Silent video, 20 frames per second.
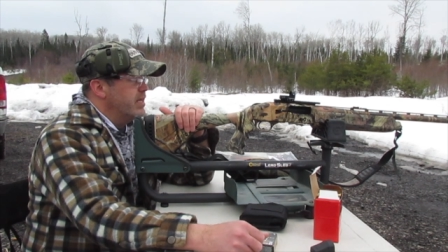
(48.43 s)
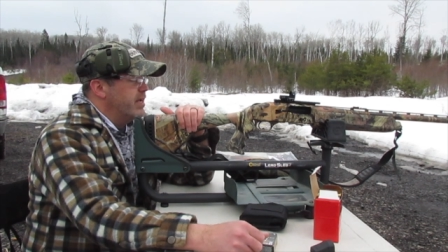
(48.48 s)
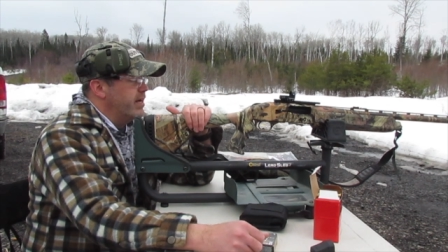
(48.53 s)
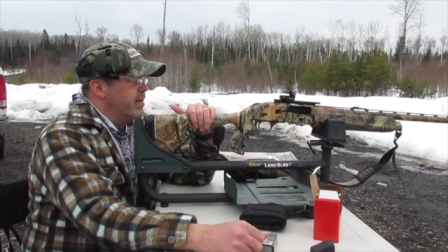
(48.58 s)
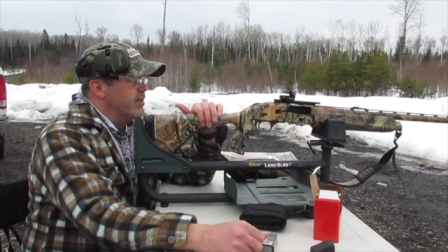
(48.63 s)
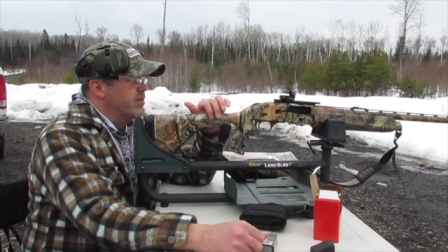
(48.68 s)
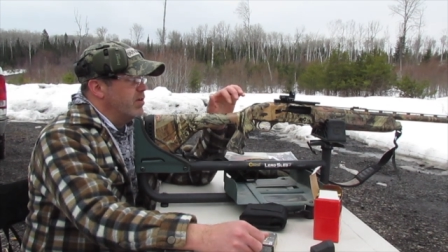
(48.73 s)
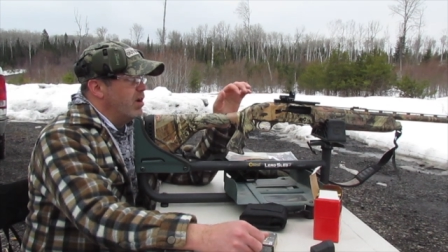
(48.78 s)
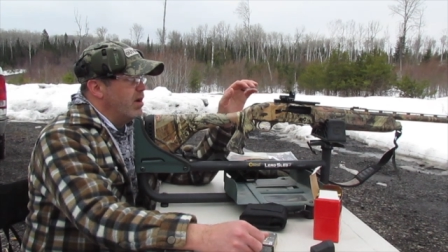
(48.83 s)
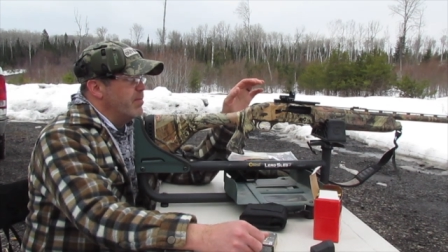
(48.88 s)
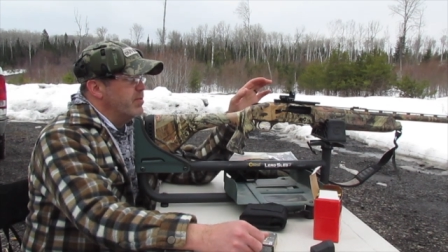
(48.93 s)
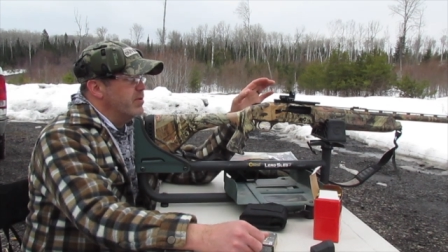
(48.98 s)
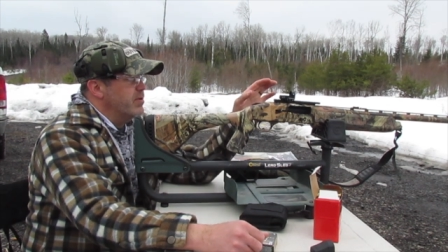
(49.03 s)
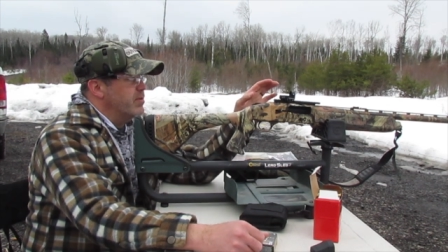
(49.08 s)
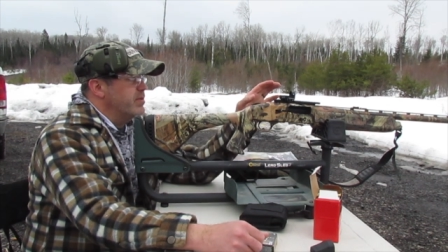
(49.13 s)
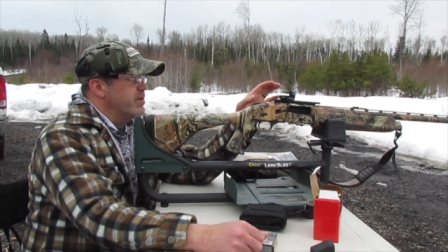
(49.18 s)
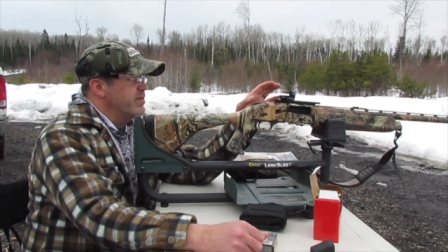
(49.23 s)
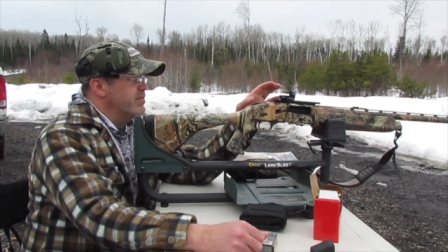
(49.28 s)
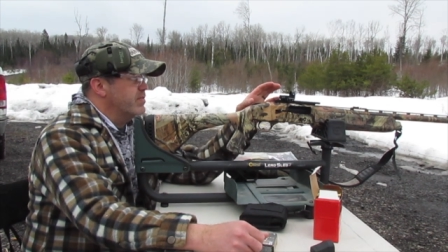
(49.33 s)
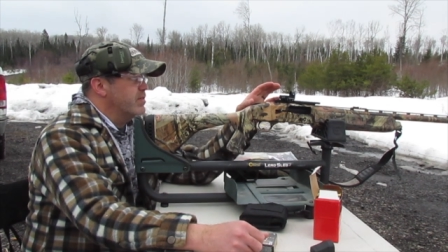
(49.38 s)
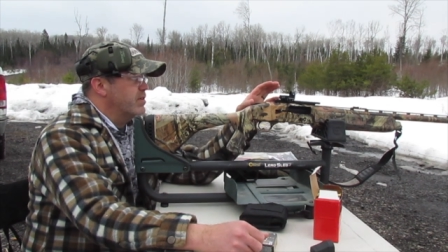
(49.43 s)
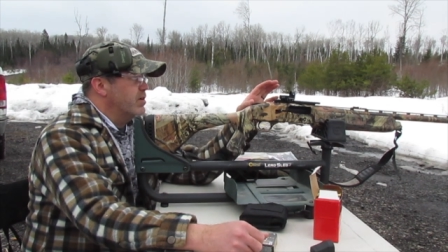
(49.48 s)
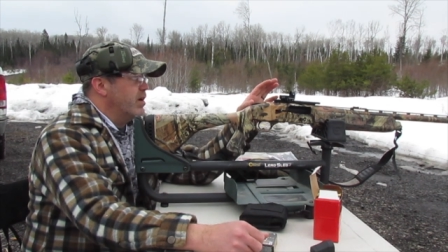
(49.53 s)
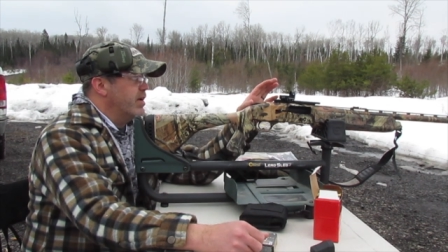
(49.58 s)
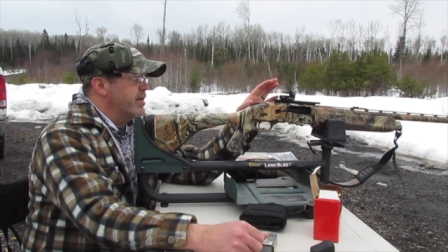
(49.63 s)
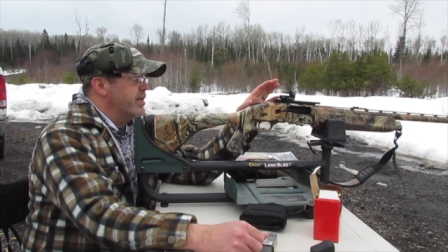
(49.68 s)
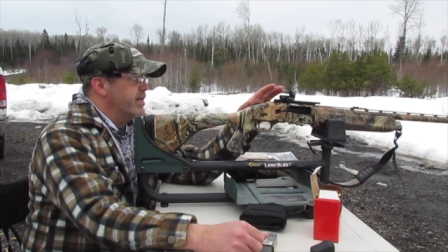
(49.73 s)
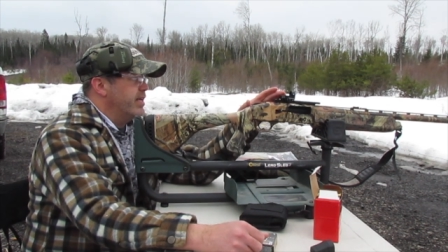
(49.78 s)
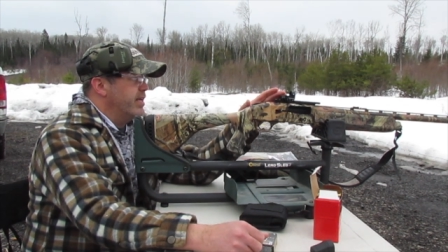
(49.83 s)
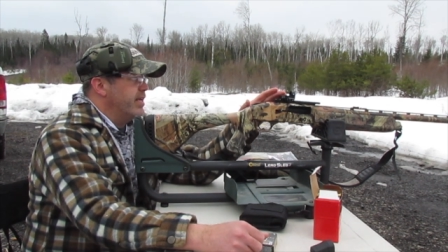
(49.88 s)
And on top, we've
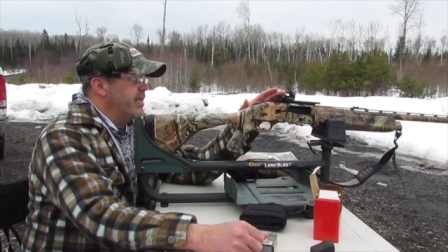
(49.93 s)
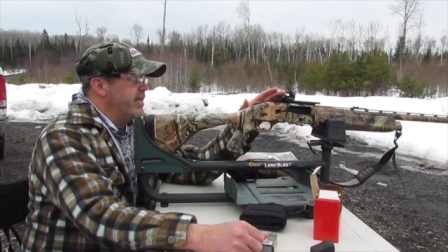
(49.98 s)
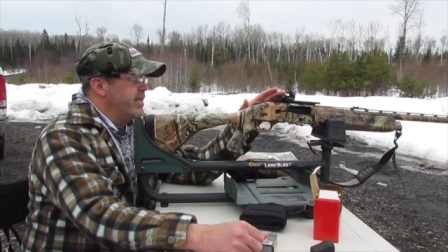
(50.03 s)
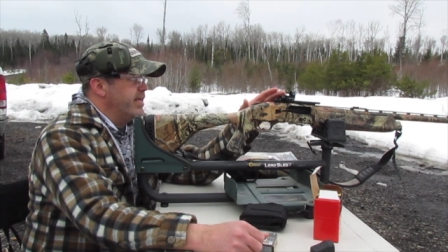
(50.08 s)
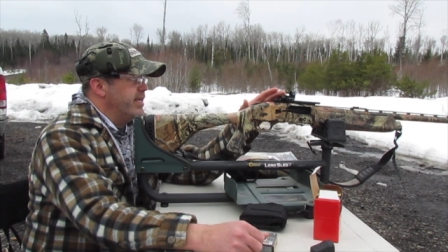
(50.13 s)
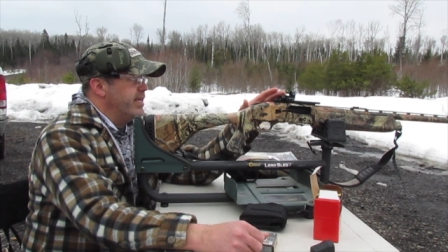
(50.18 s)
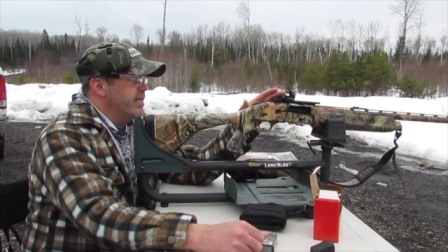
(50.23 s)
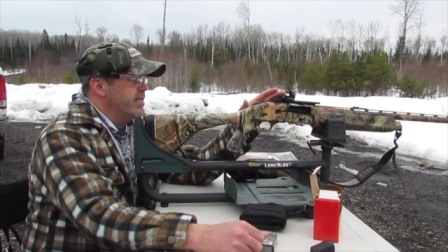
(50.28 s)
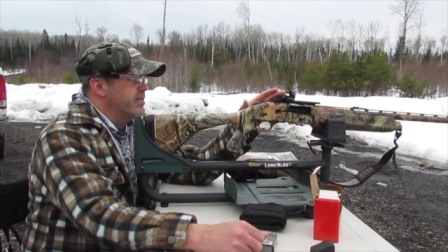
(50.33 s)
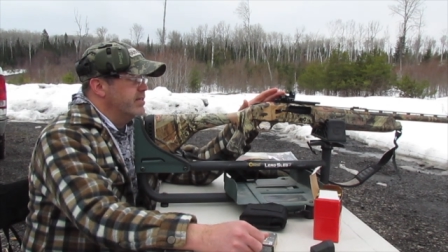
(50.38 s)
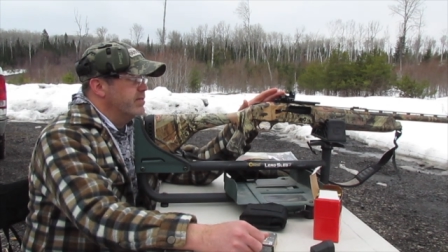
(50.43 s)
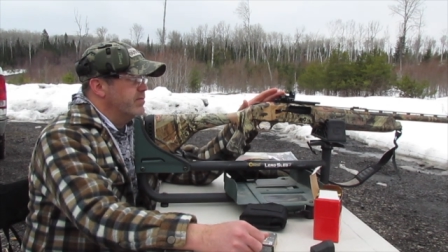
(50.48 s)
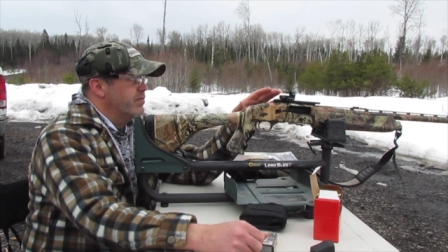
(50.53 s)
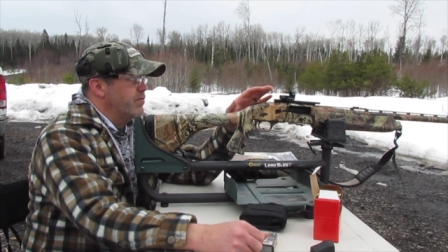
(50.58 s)
got a